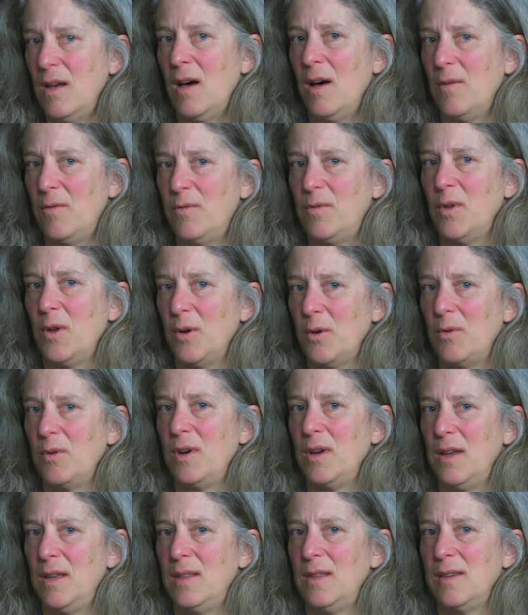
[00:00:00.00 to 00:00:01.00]
afloat
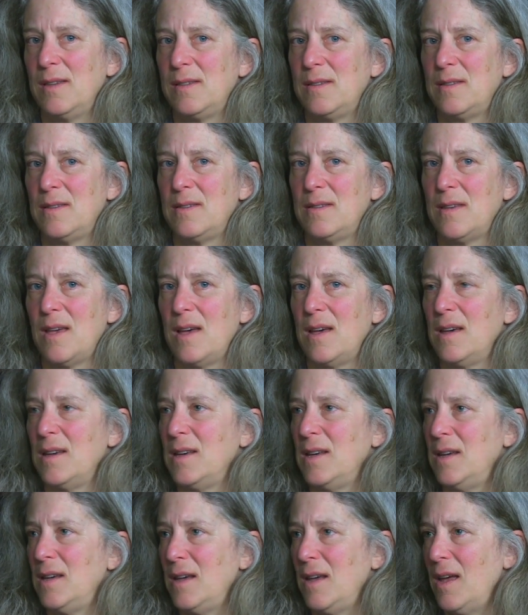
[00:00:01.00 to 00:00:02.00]
in this
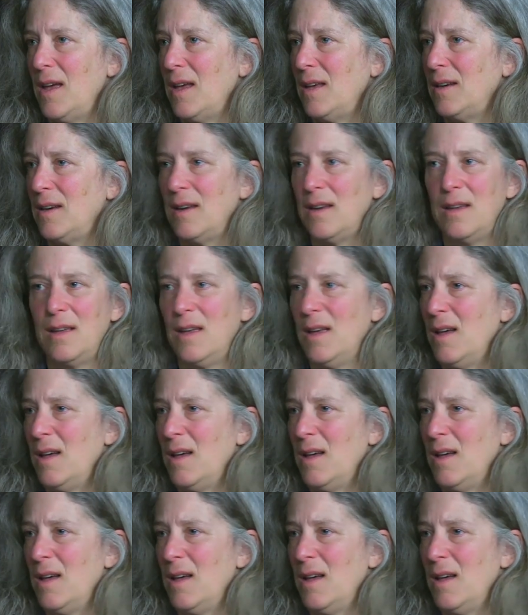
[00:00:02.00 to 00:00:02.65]
society. And